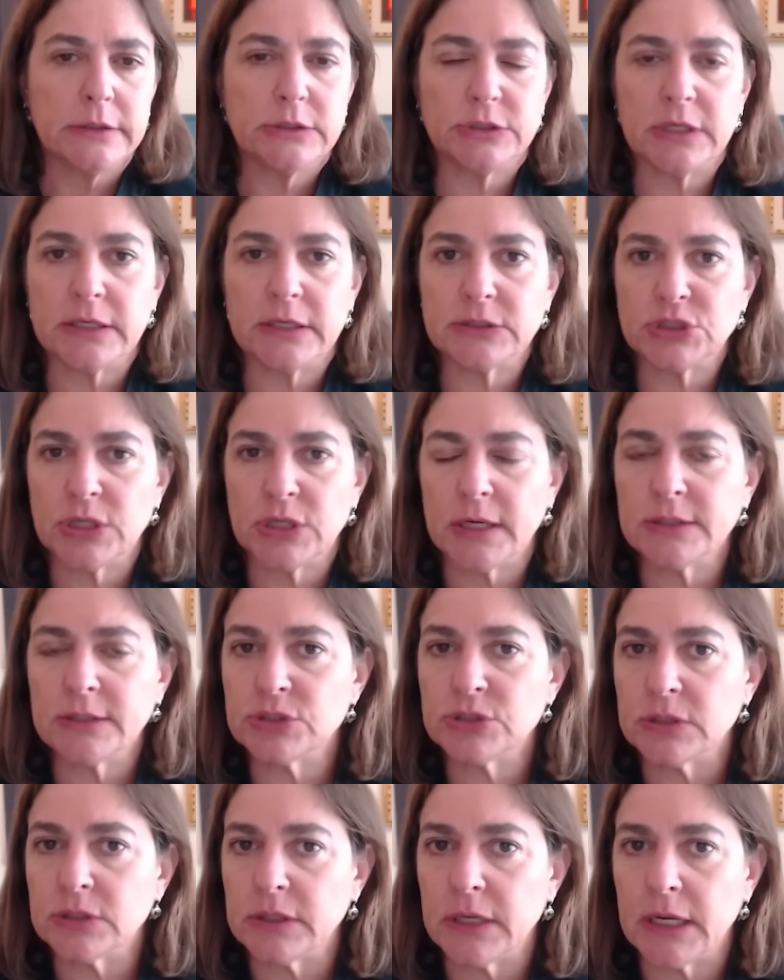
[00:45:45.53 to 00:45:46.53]
They
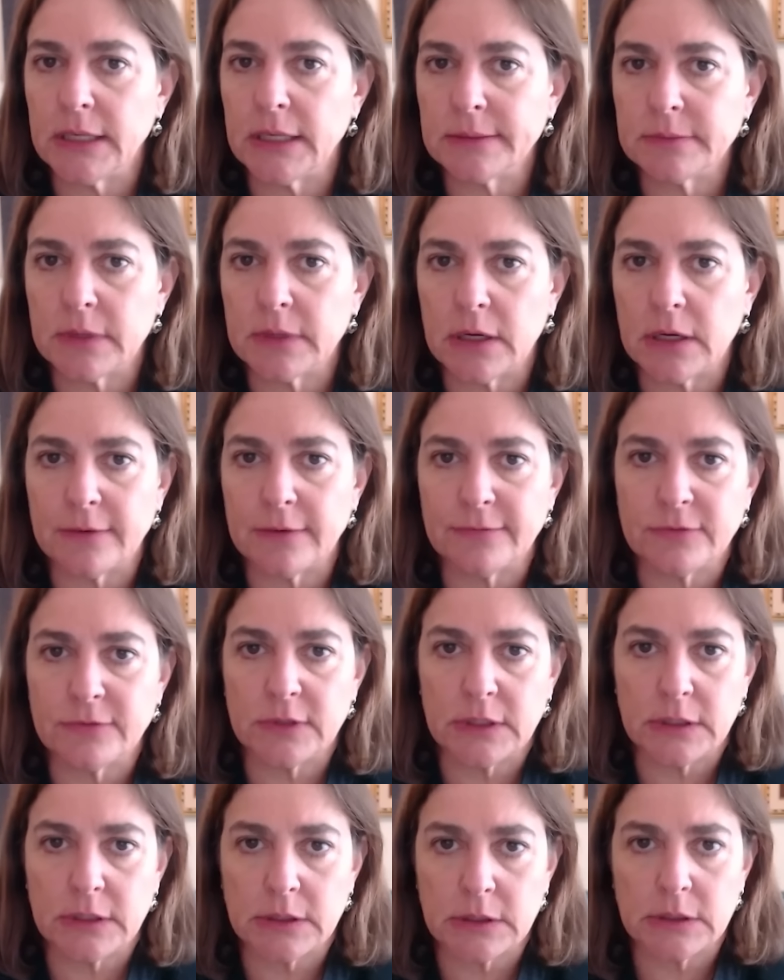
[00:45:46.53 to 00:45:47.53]
changed the name of
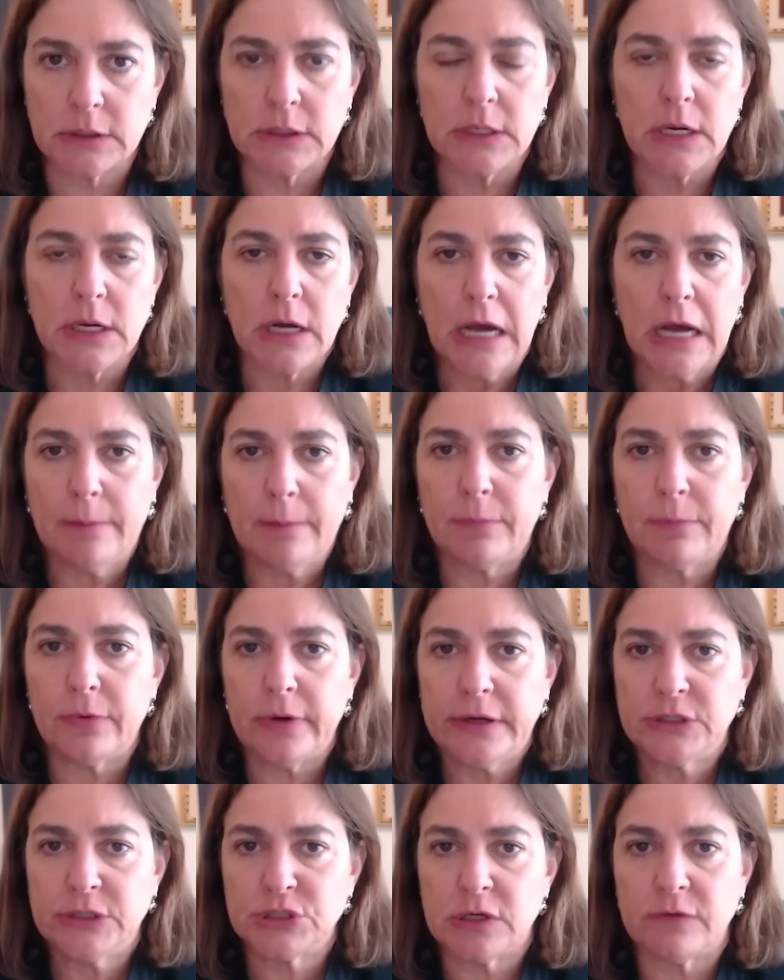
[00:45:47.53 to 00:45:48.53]
their
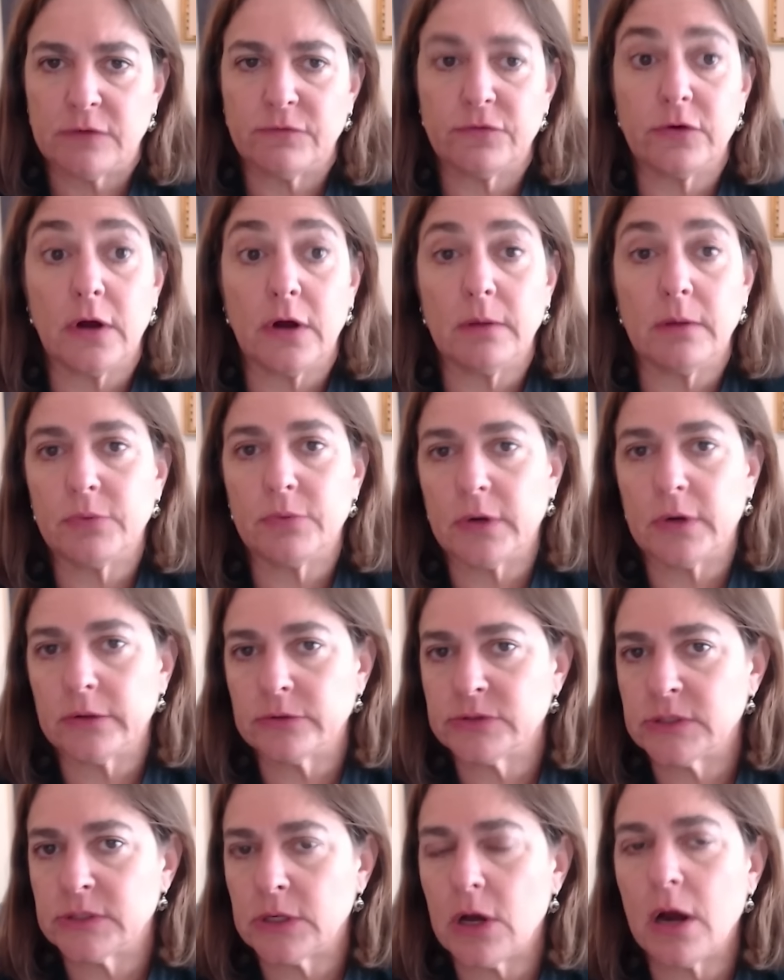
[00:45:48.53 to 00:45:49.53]
operation from
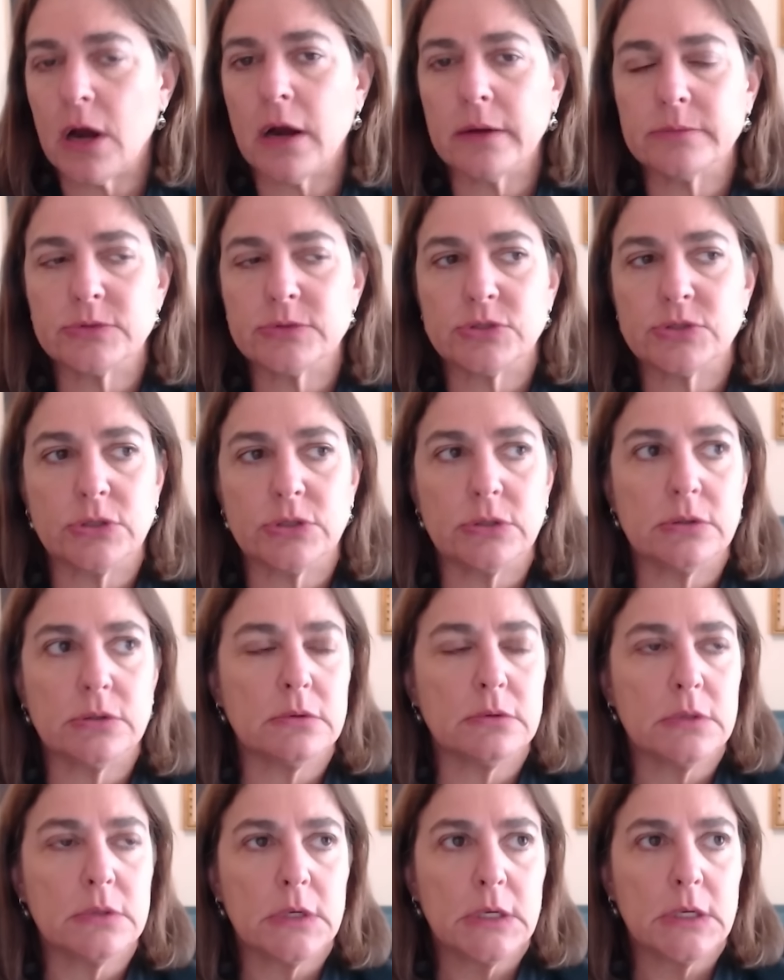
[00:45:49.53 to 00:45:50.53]
Brothers in Arms
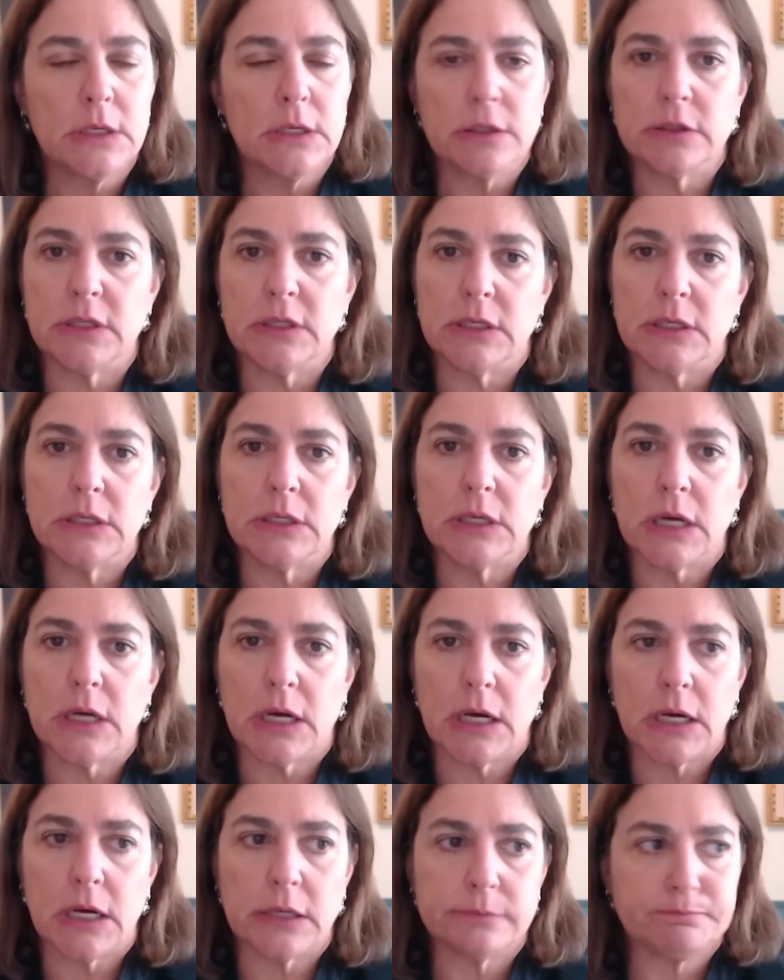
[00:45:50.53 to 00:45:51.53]
to the
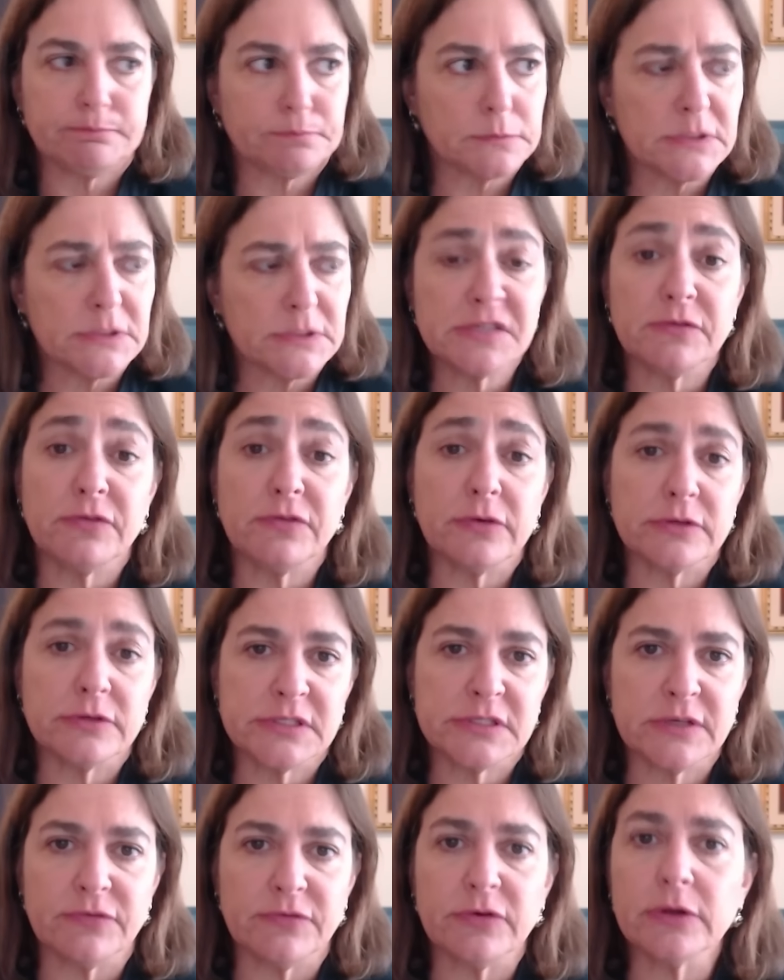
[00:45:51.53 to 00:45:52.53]

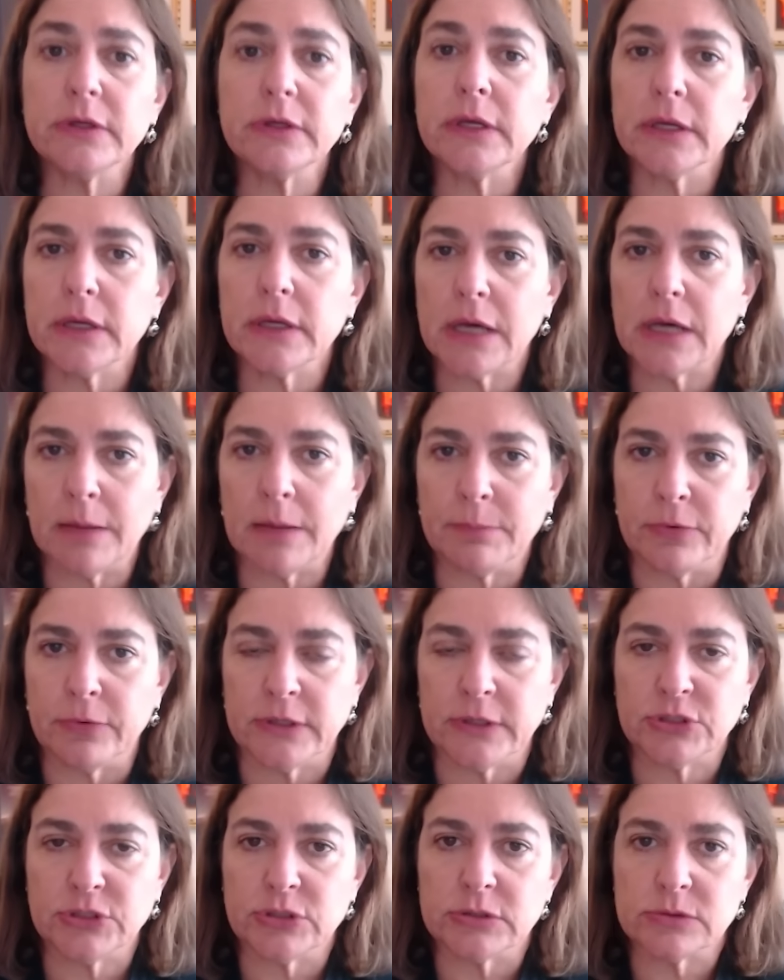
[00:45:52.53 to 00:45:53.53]
Civilian
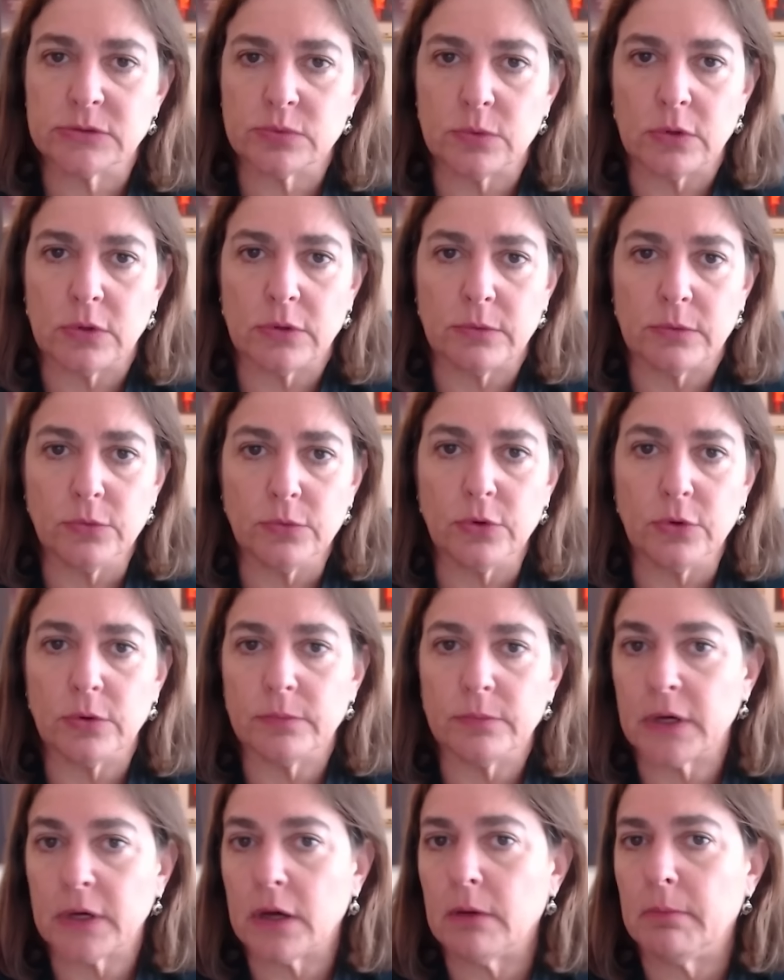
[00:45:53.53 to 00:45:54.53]
Operations War
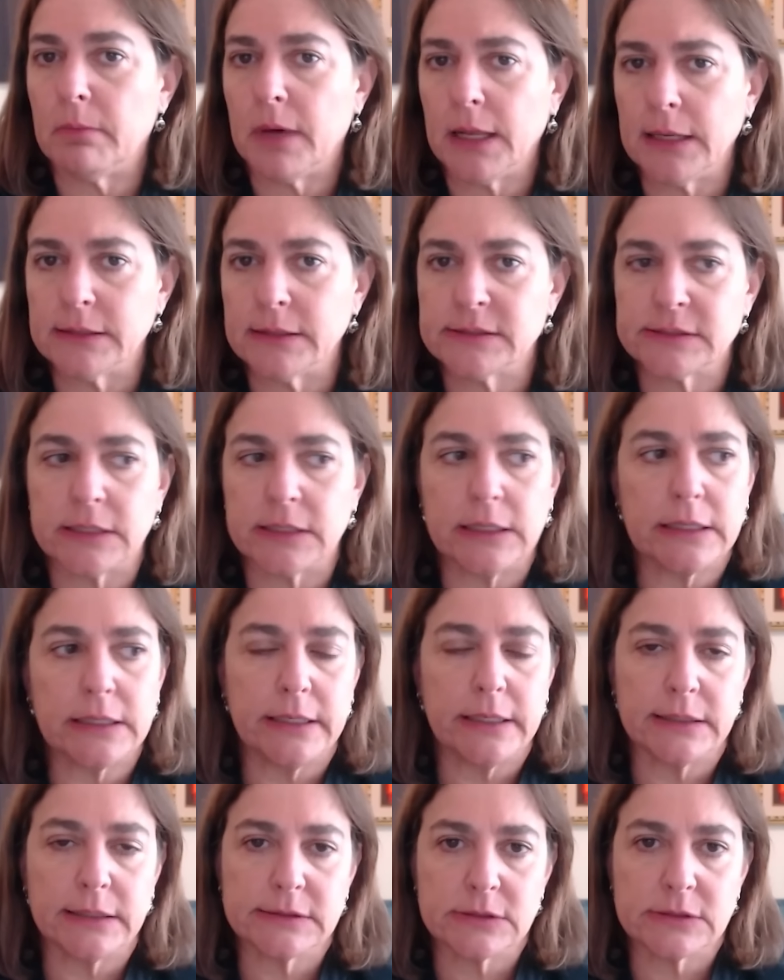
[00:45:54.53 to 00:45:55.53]
Room, the Hamal
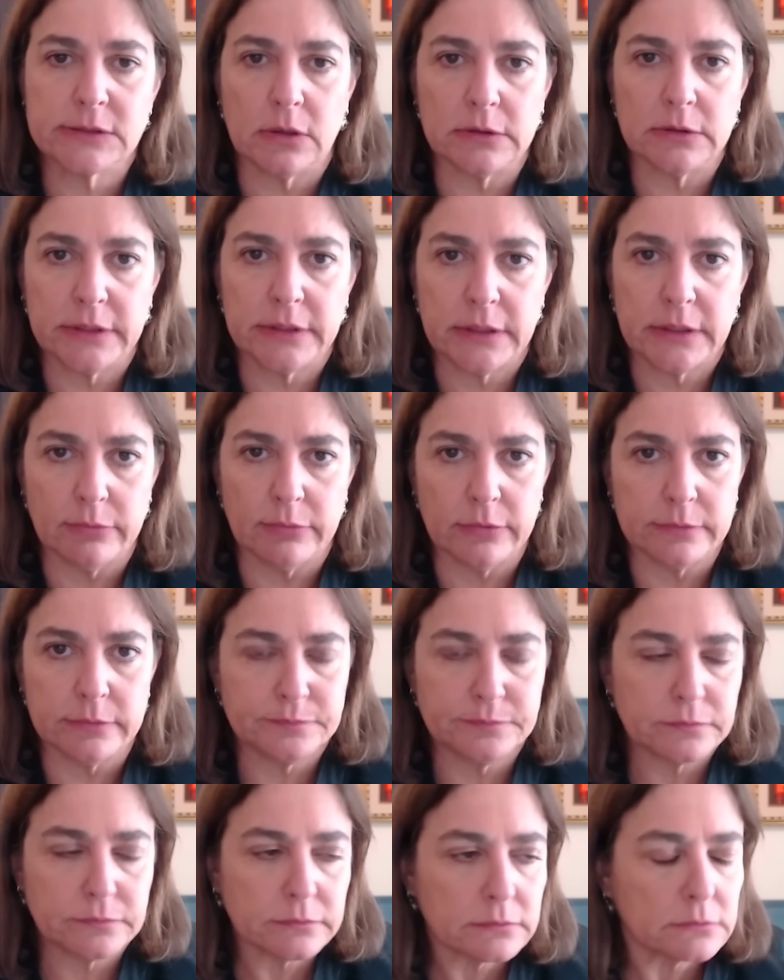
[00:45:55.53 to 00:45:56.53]
Ezlachi, it's called in Hebrew.
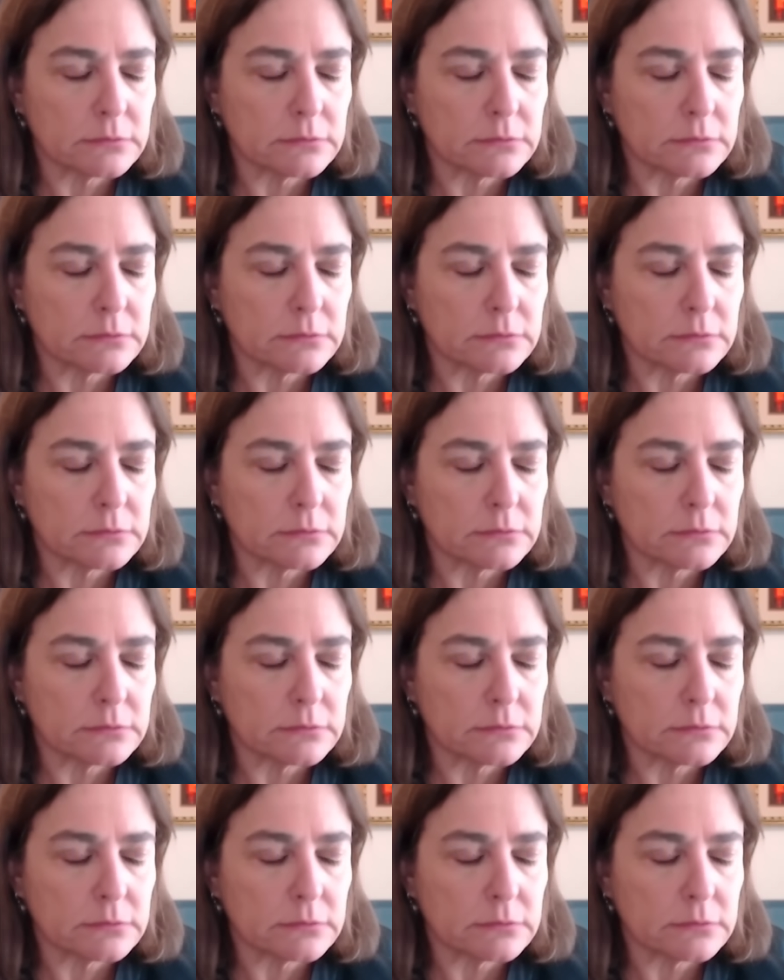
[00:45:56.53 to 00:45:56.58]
